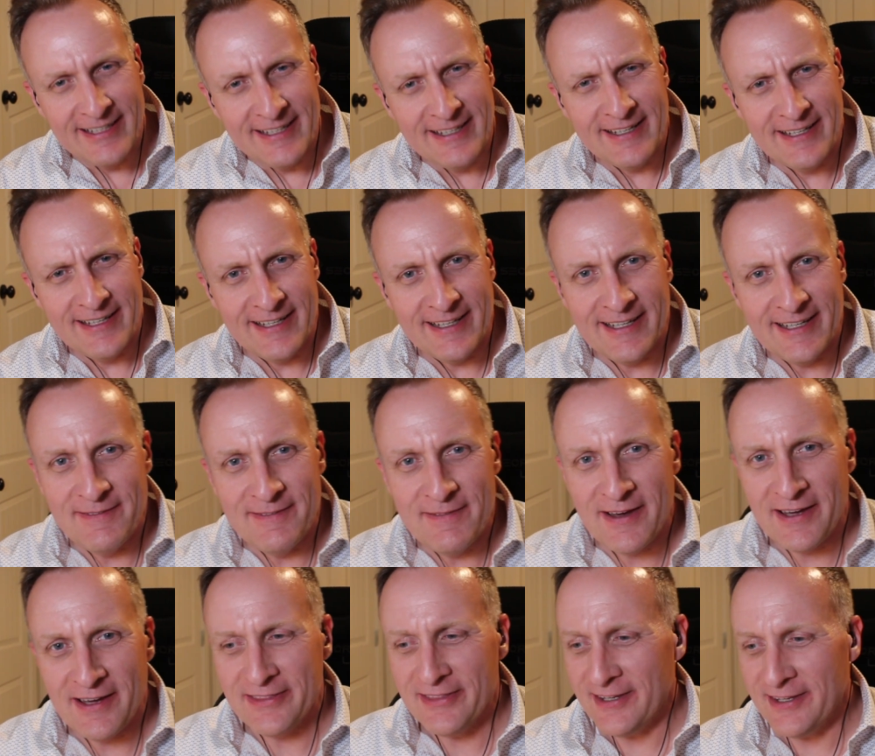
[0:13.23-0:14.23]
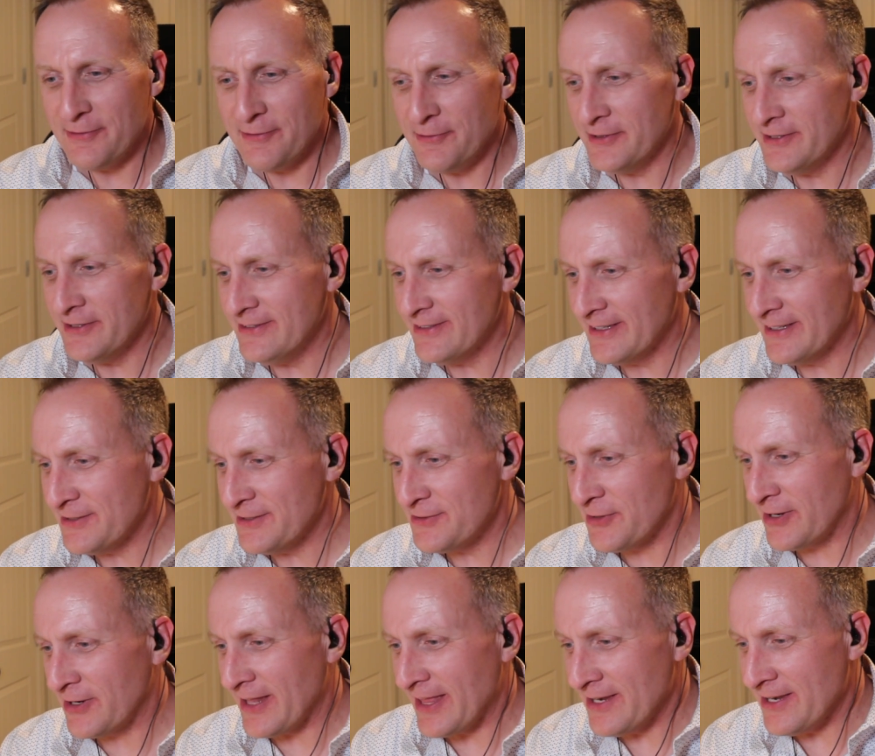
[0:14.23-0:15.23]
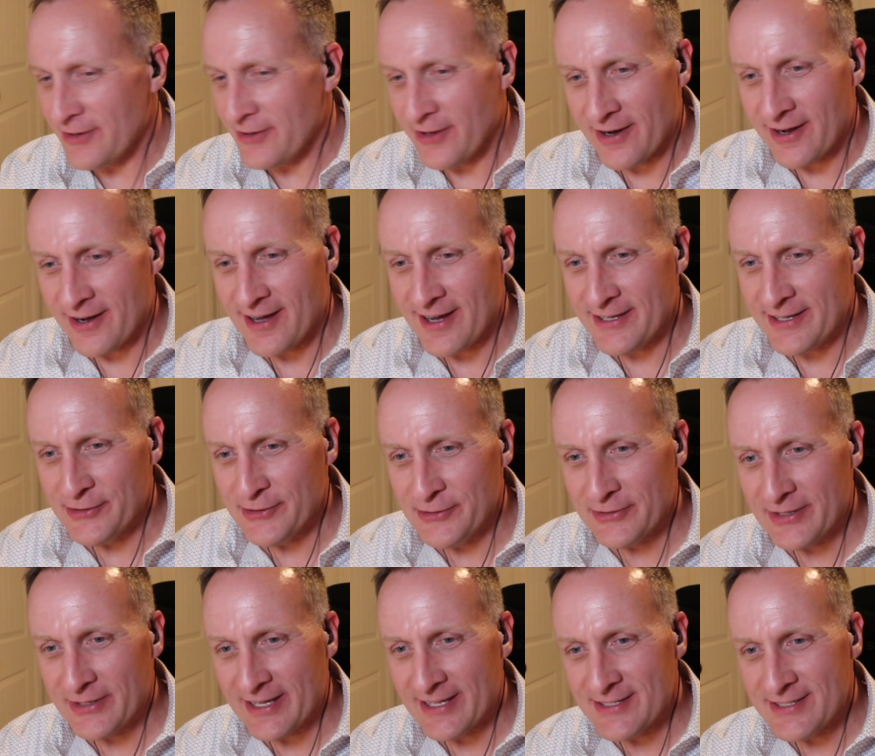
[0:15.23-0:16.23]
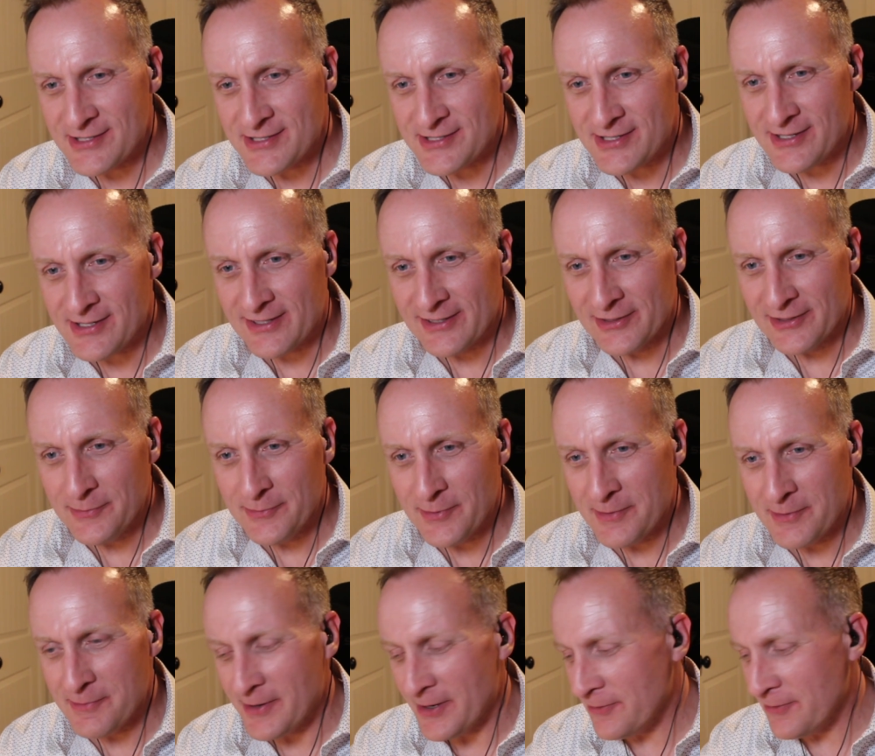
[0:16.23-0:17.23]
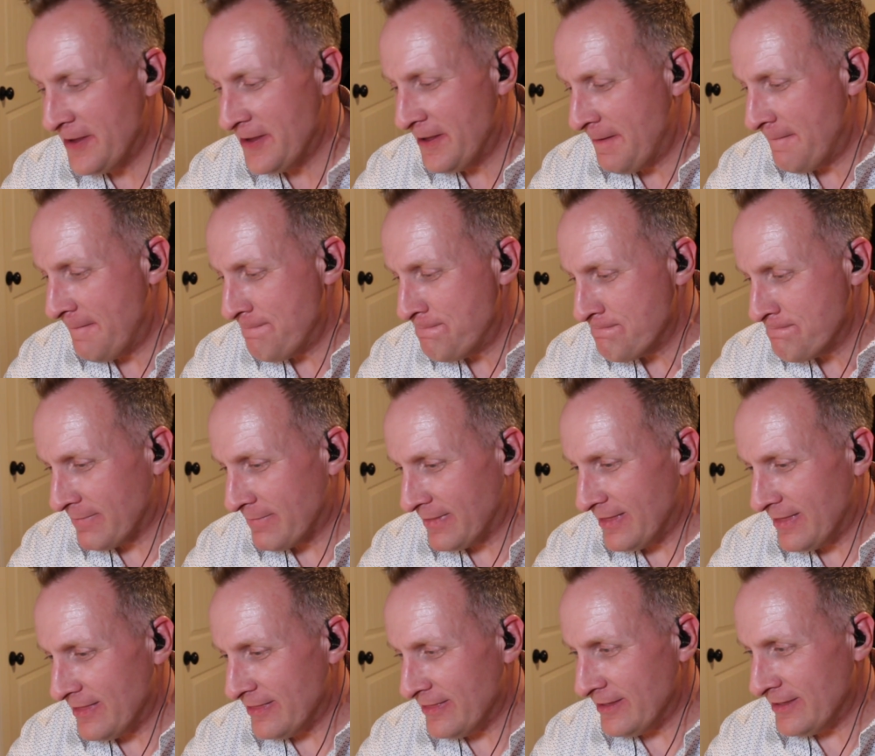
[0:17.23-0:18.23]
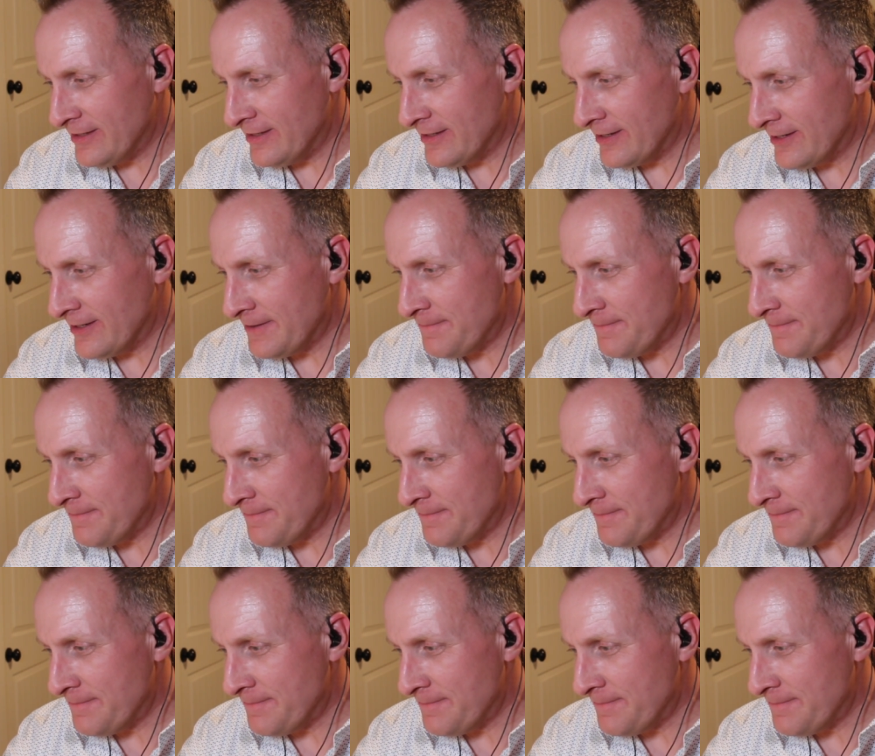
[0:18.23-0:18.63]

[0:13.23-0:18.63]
I thought I would try to end it on a high note and just talk a little bit about the uh,